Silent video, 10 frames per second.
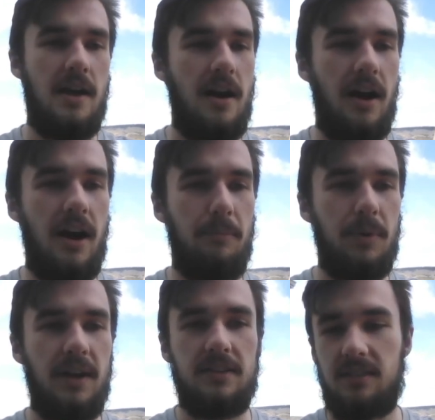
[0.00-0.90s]
But
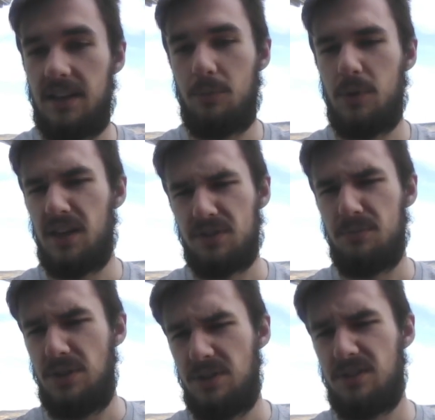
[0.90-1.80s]
that's lame. We have
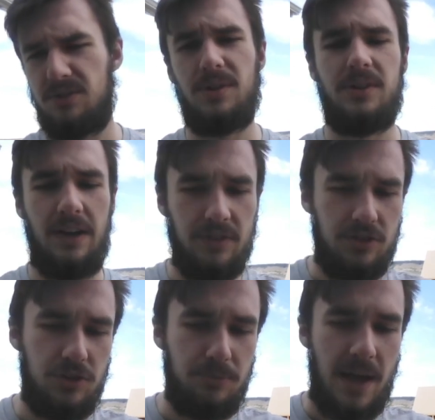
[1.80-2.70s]
computers, so we don't have to
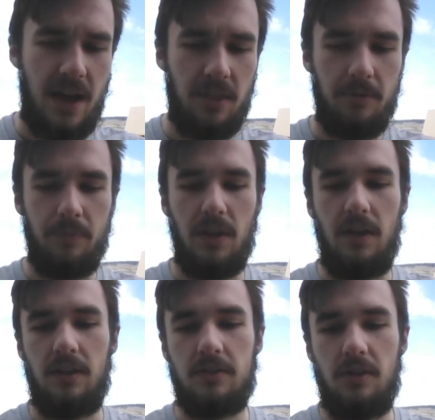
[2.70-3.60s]
do math.
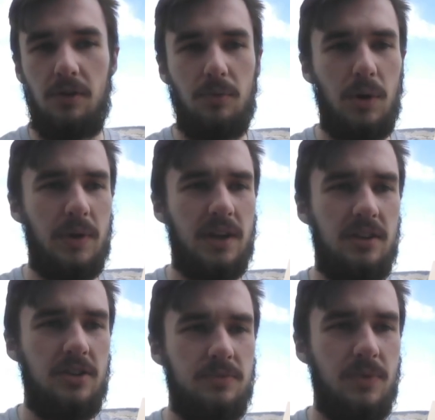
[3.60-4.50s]
So what we can
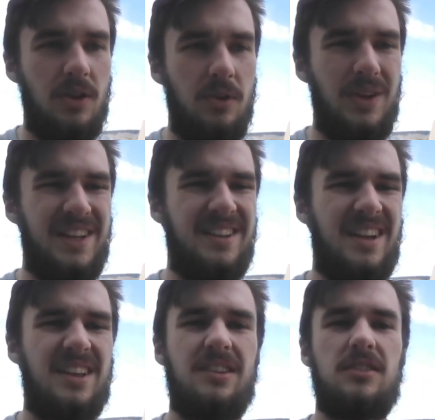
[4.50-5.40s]
do, we can
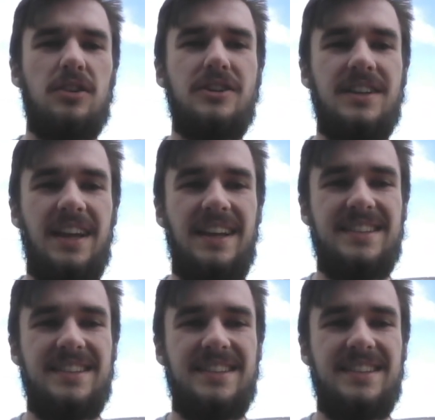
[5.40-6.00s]
start a